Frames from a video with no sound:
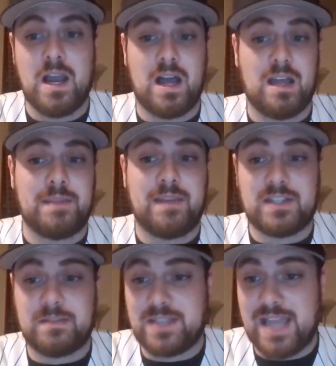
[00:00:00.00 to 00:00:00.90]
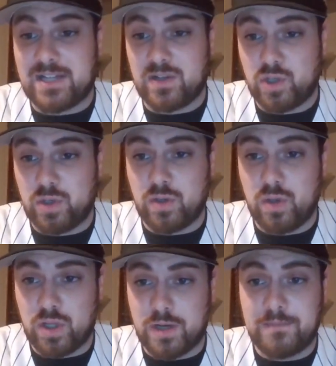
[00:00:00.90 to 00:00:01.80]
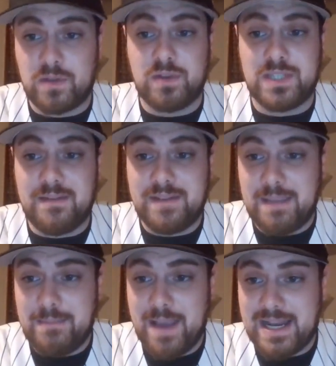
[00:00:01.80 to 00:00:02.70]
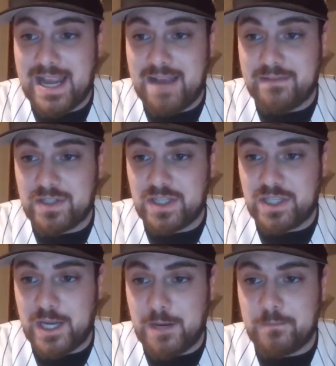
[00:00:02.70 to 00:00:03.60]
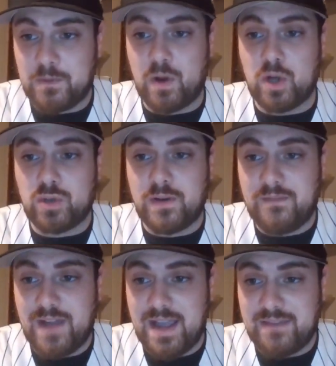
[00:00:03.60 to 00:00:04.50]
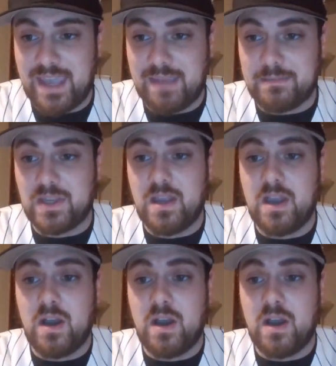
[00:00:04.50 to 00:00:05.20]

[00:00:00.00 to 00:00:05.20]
Let me give you some stats on Jordan Lawlar. 278 batting average this year through 105 games,